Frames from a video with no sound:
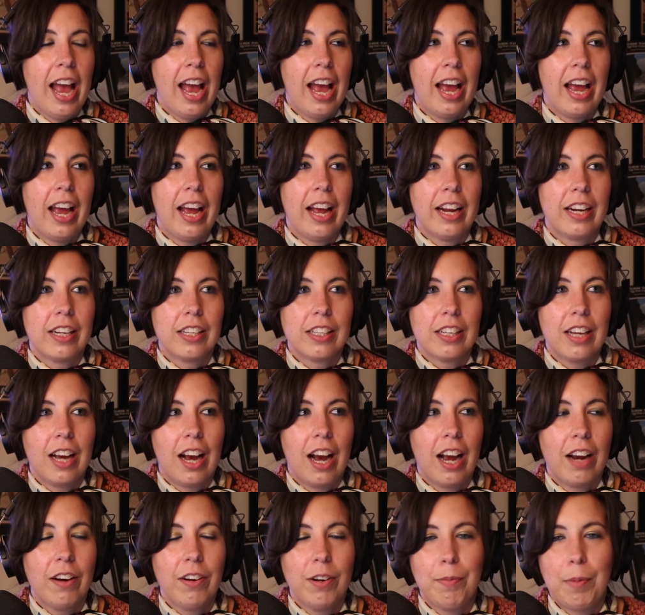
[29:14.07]
And
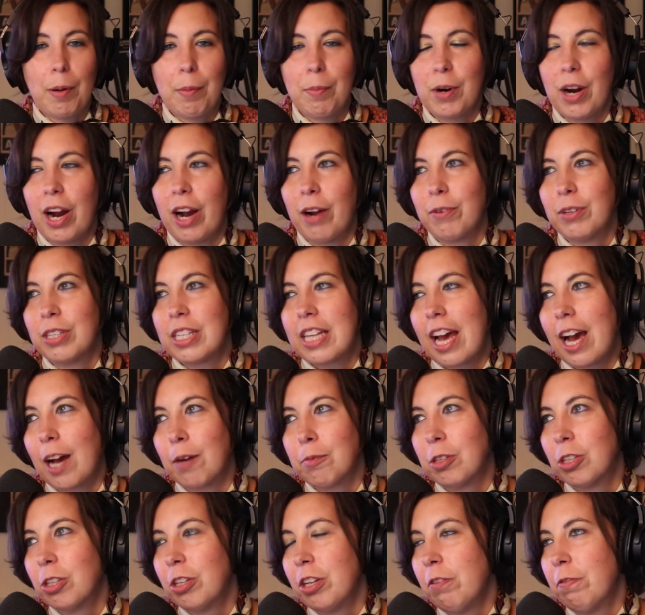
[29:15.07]
I remember I was
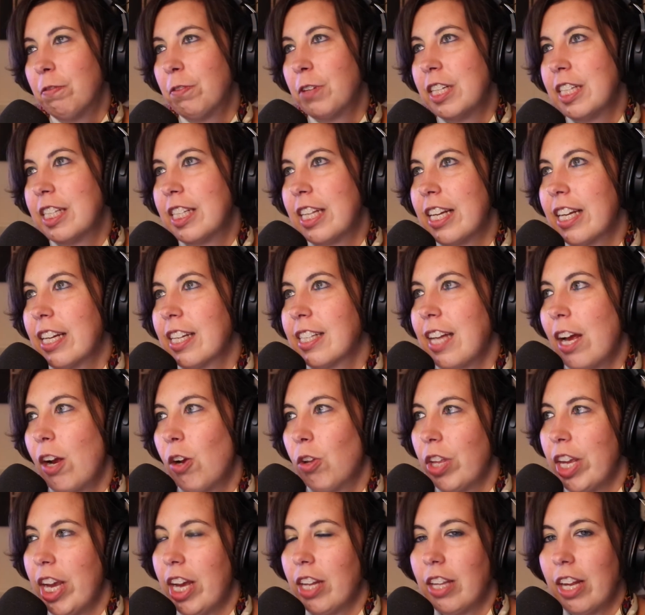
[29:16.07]
absolutely freezing because I
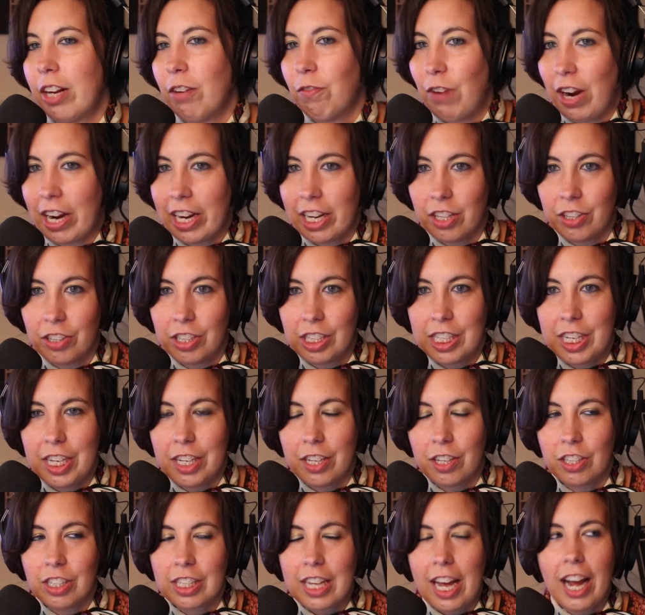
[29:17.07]
only had like regular
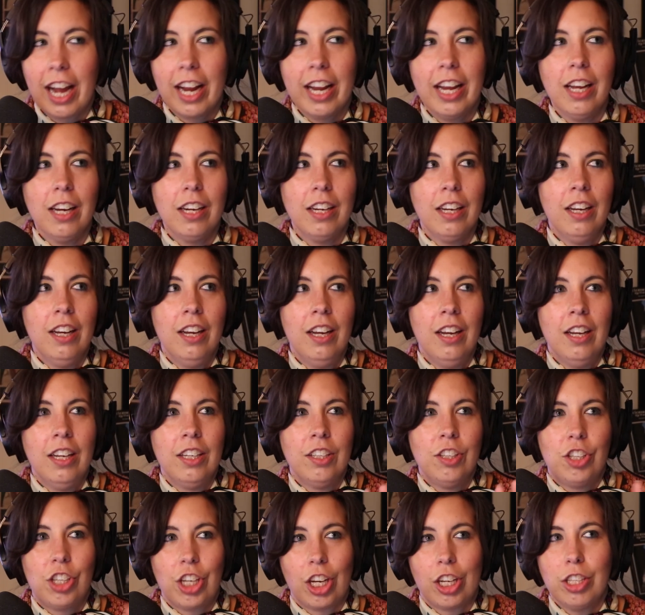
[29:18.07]
sneakers. I had
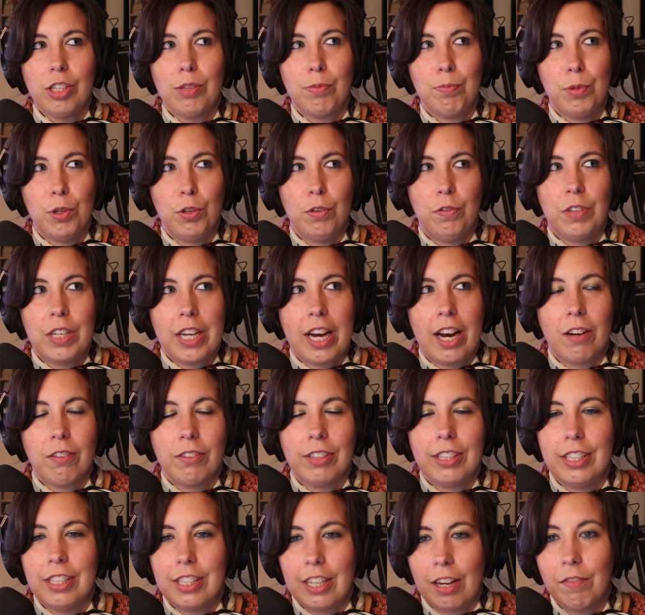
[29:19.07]
just moved
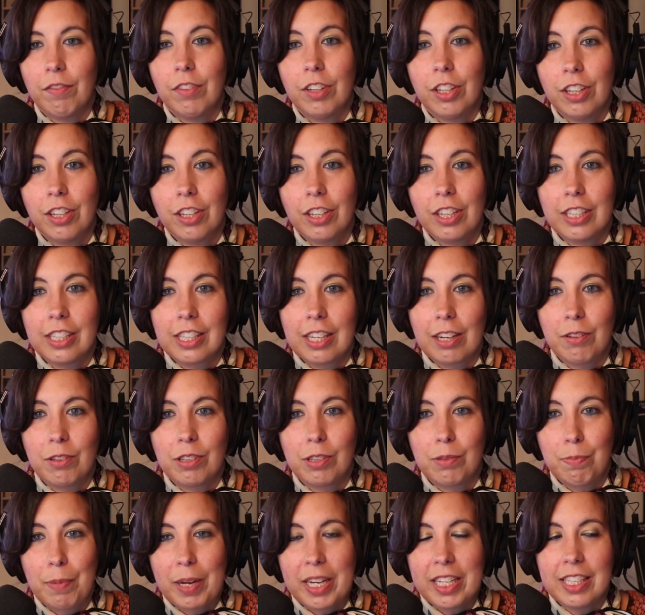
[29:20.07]
out to Denver because I
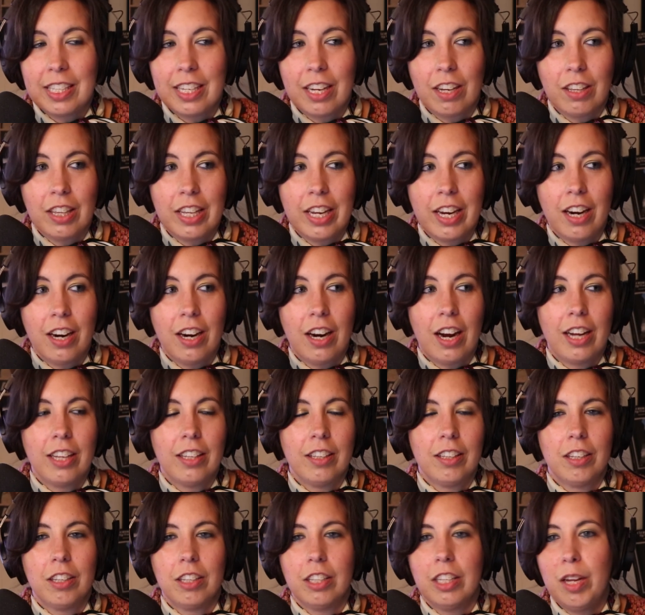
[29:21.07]
was based out there.
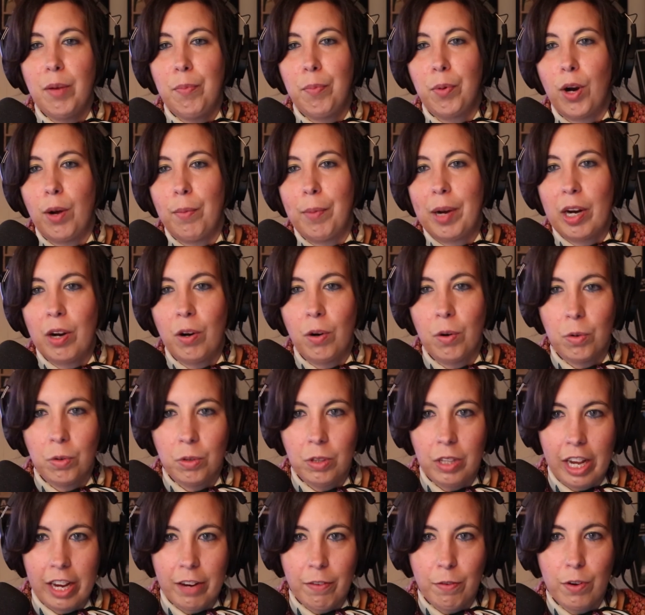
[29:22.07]
I literally brought my
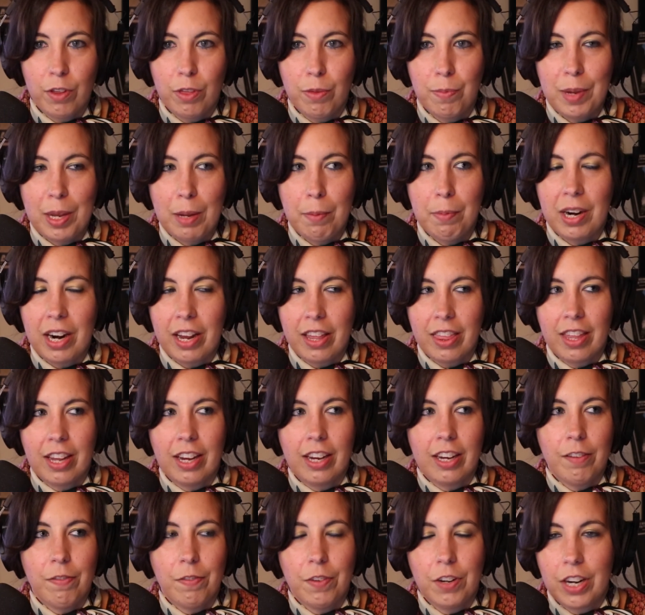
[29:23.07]
whole life with me, but I
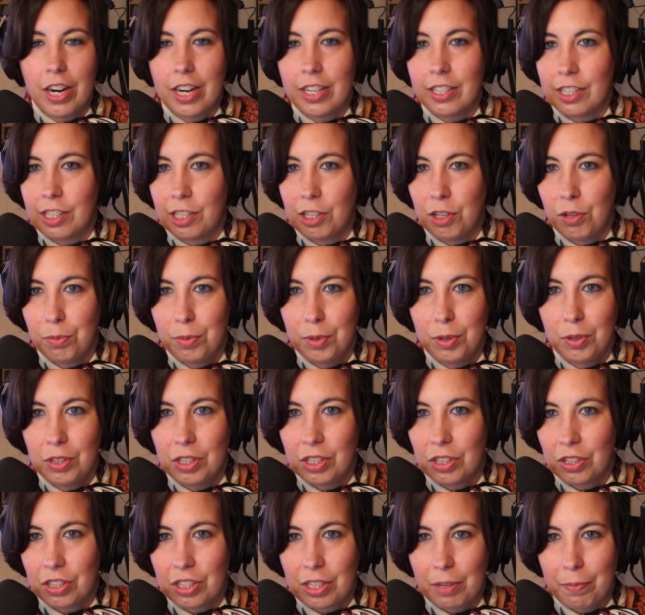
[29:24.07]
think I forgot snow
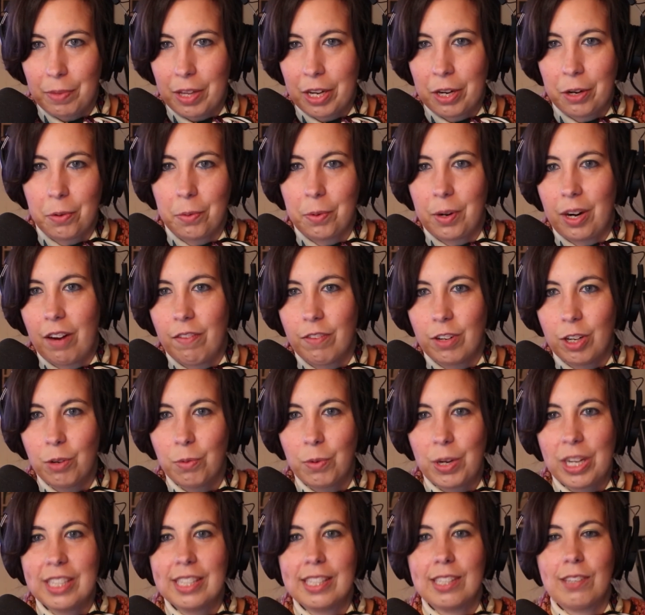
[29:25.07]
boots or something or whatever
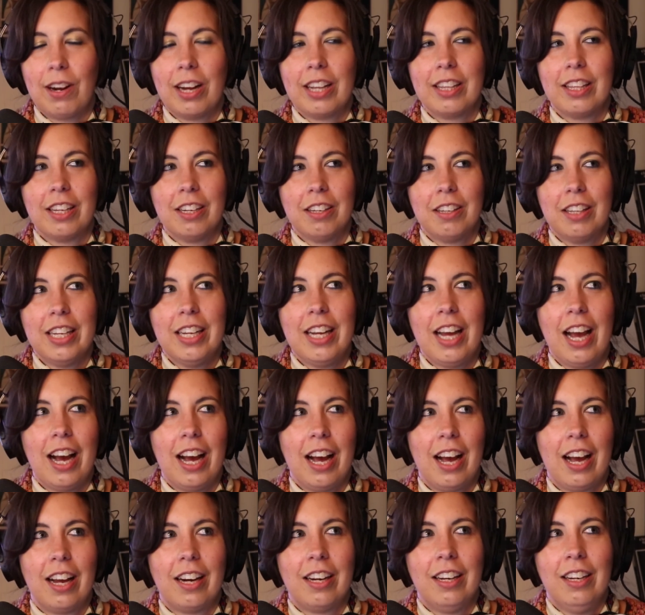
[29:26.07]
it was. So I literally
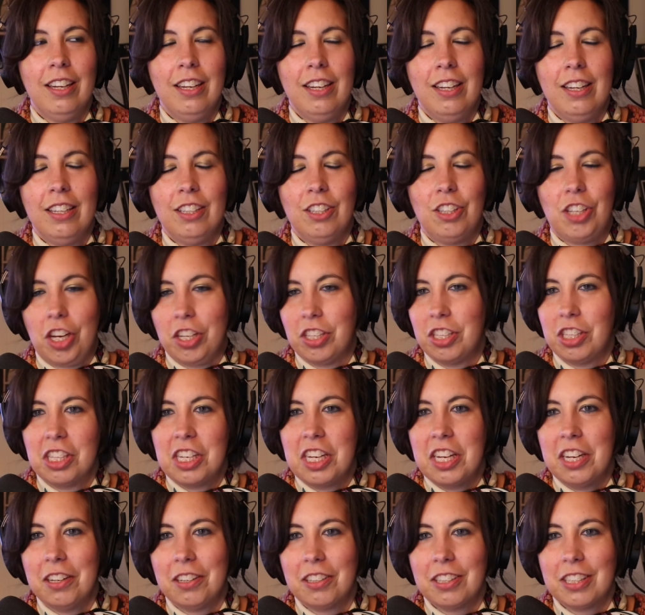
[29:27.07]
had just
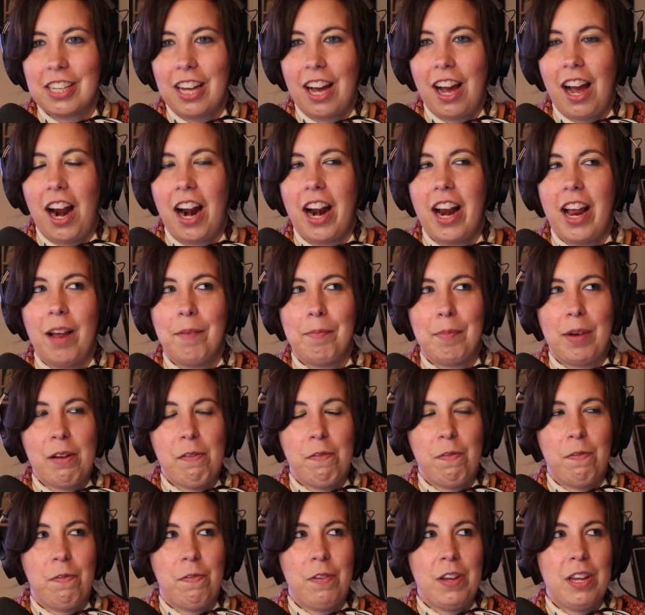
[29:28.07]
sneakers on and
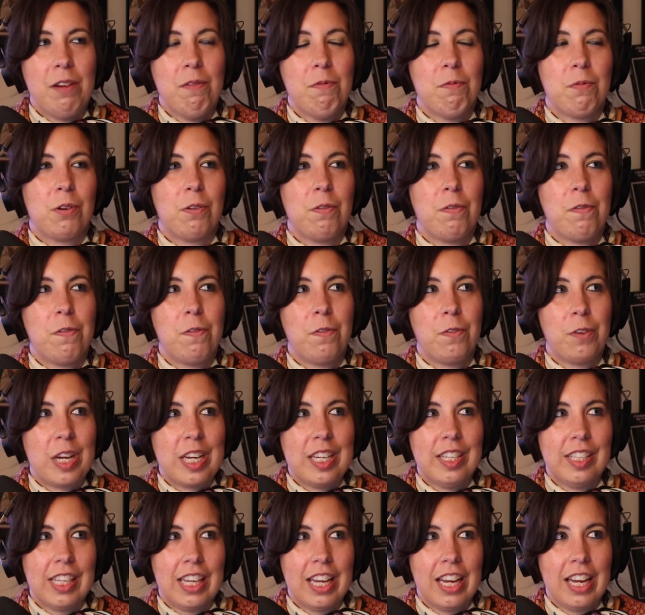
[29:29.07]
my feet were
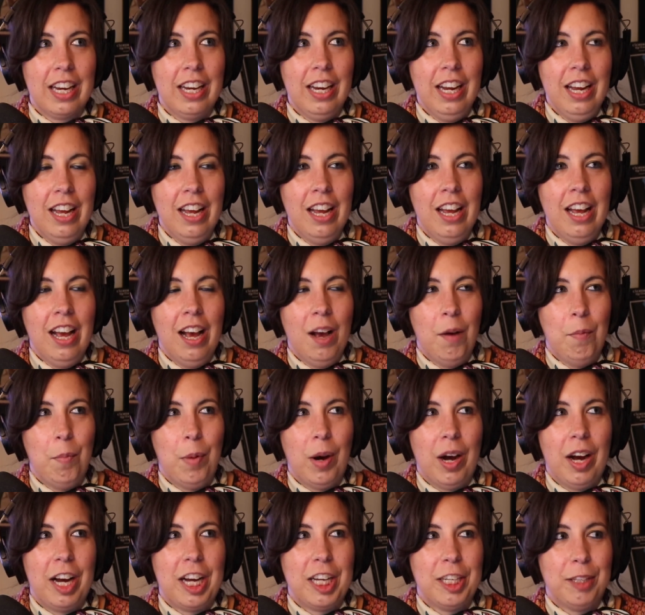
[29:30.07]
freezing,
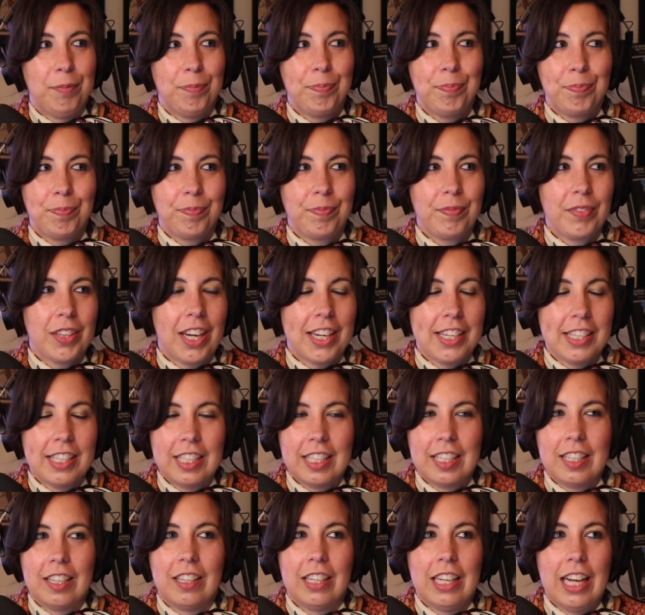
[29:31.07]
but I
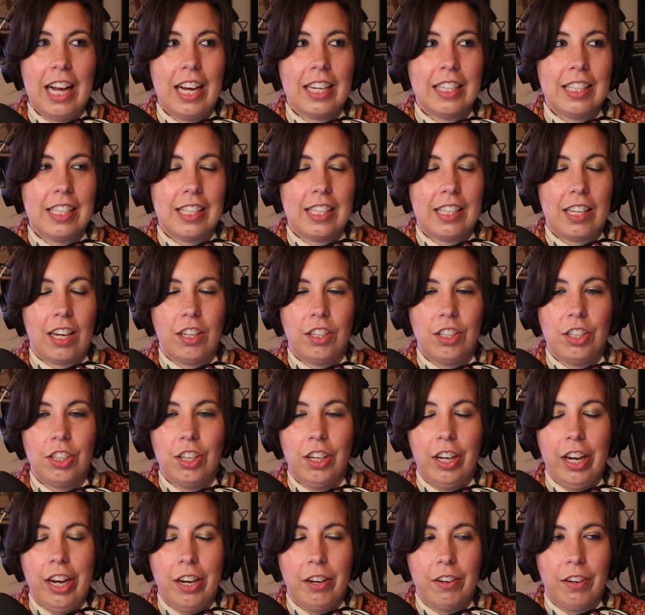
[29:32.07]
still had
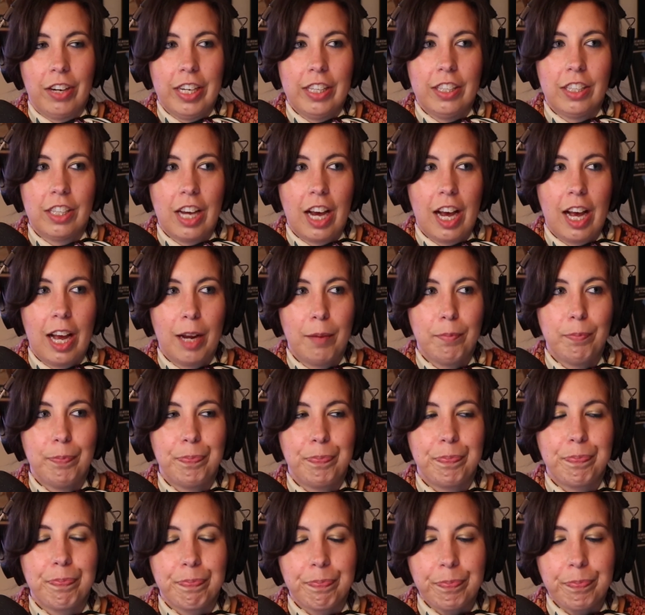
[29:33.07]
such a great time.